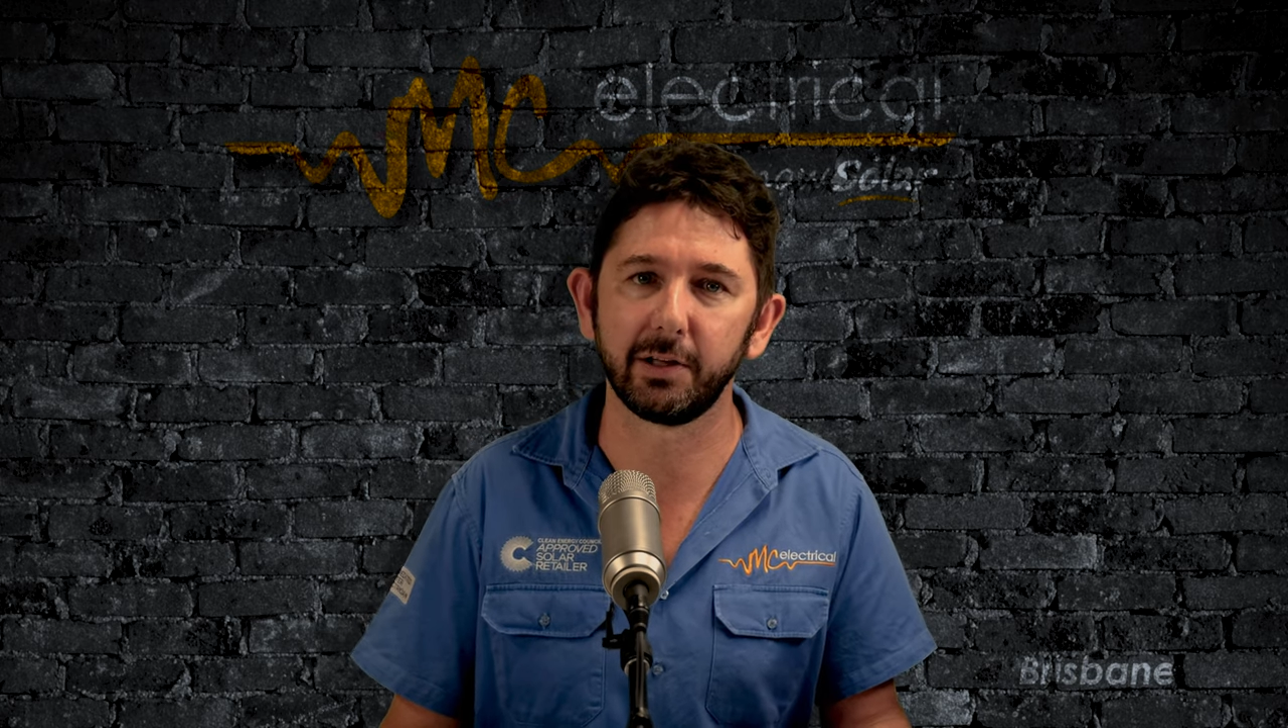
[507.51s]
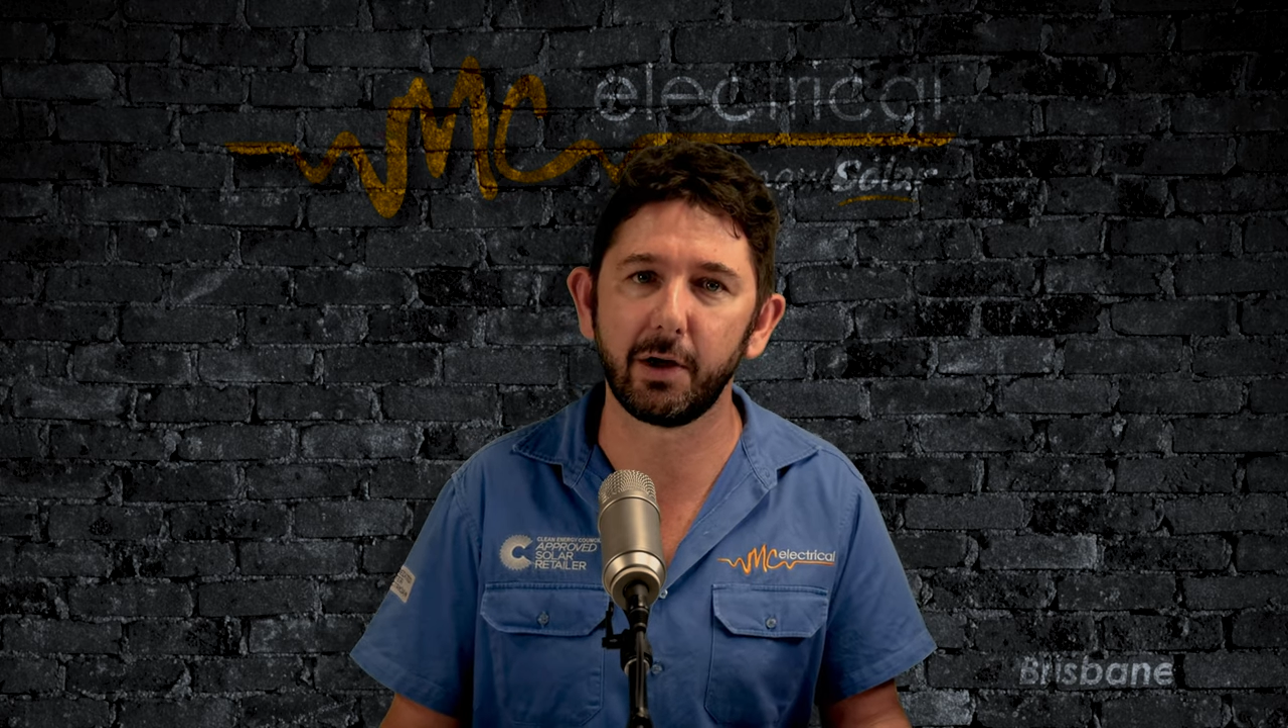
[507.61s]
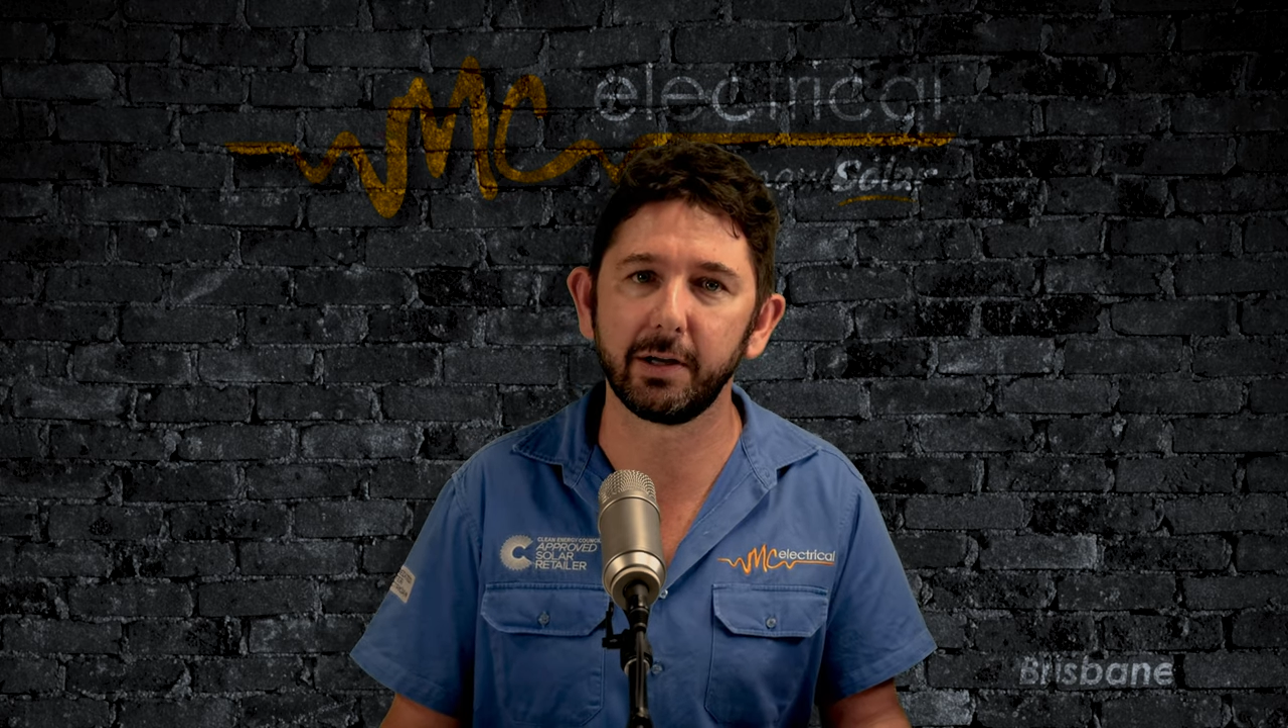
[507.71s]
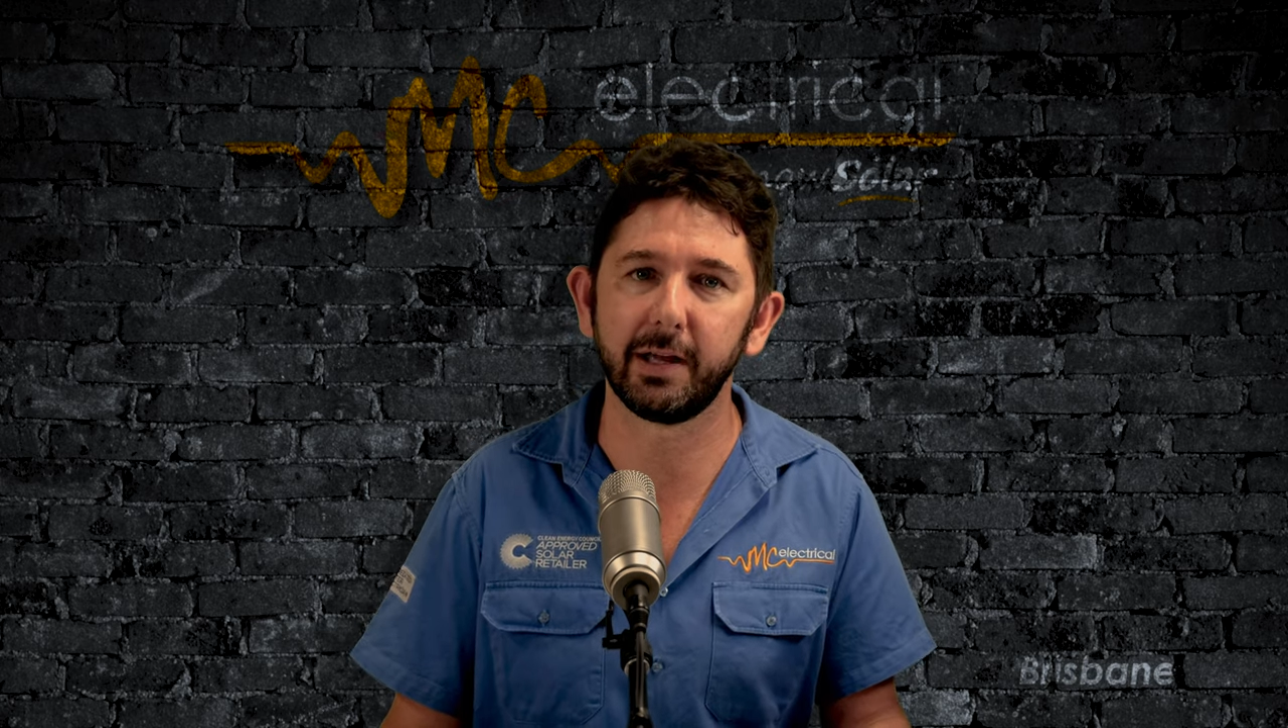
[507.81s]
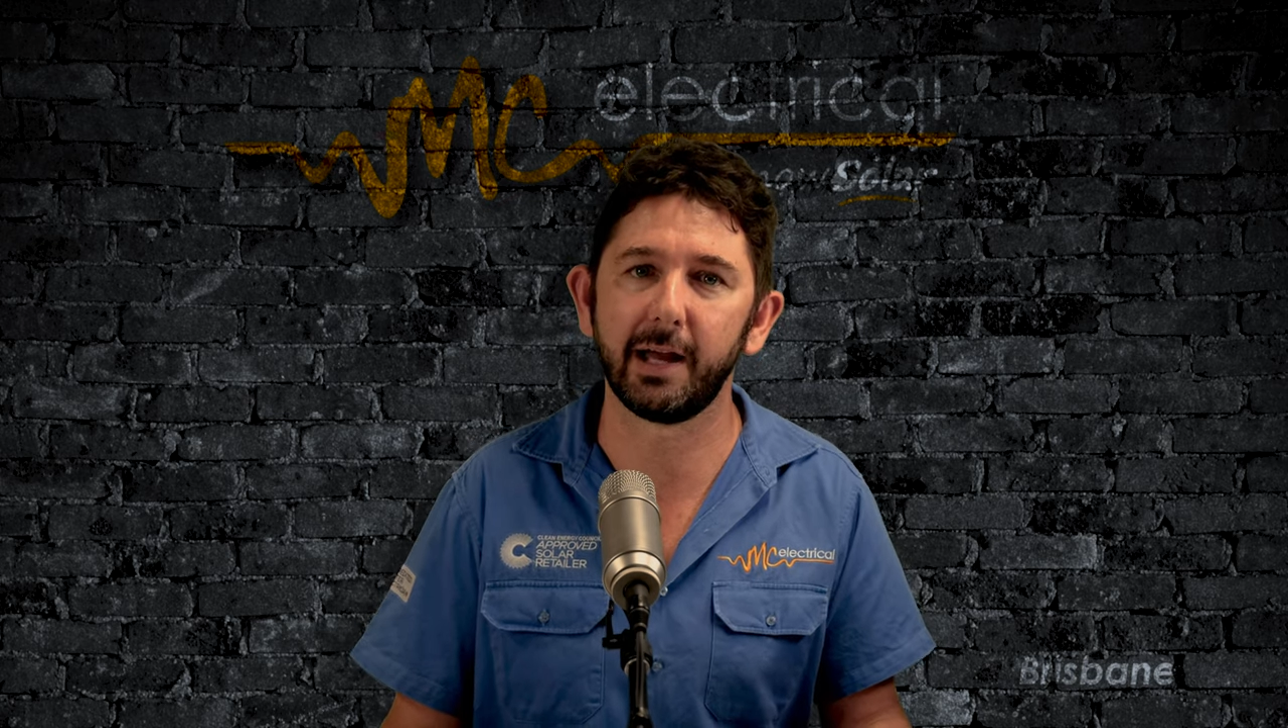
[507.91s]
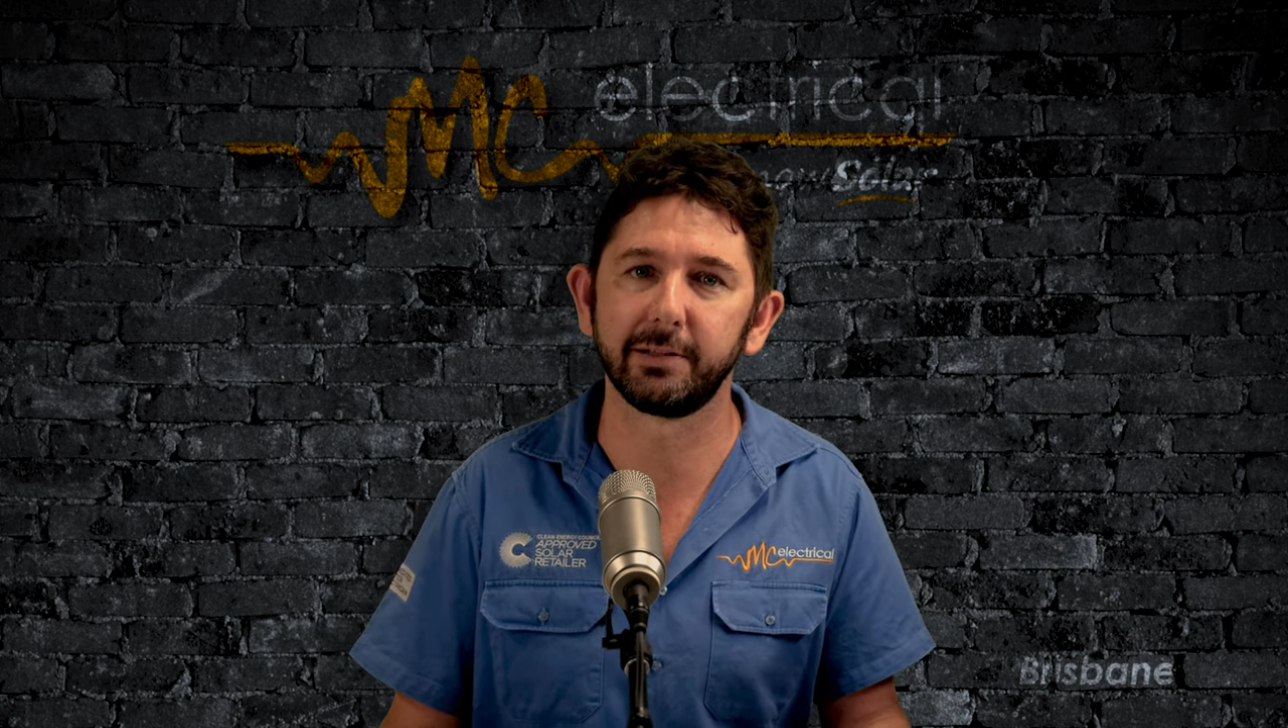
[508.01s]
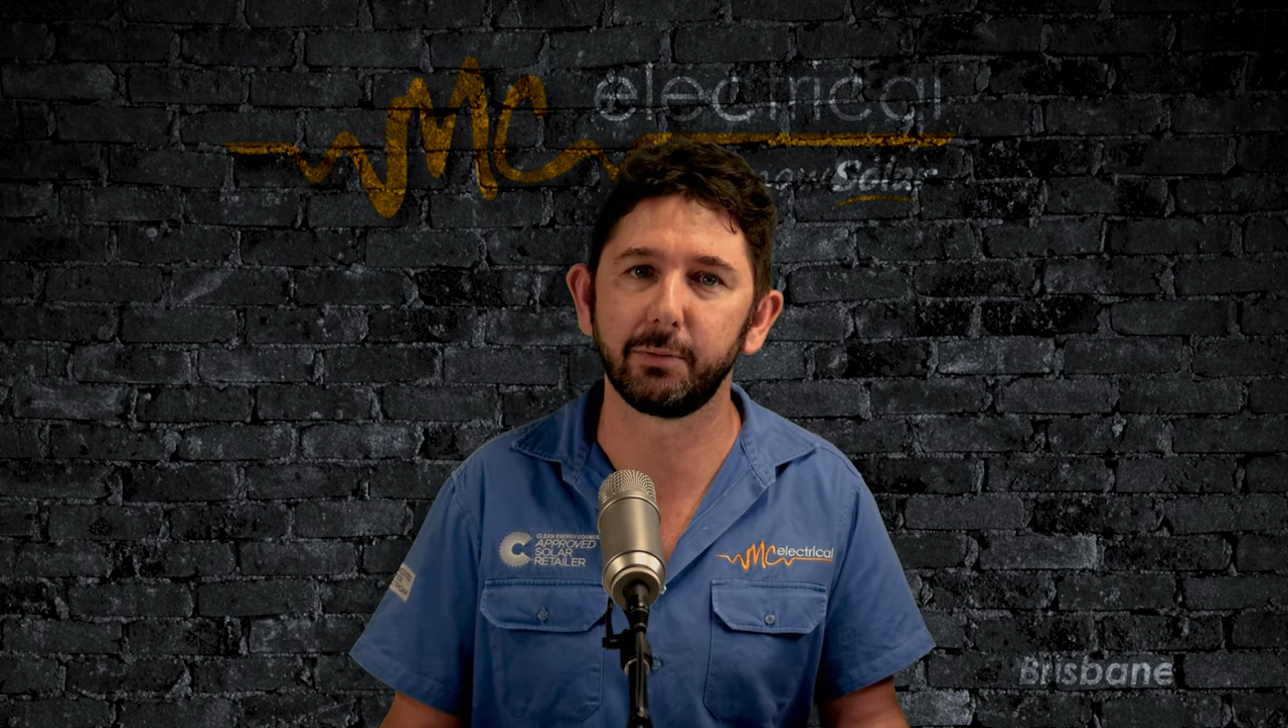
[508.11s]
long as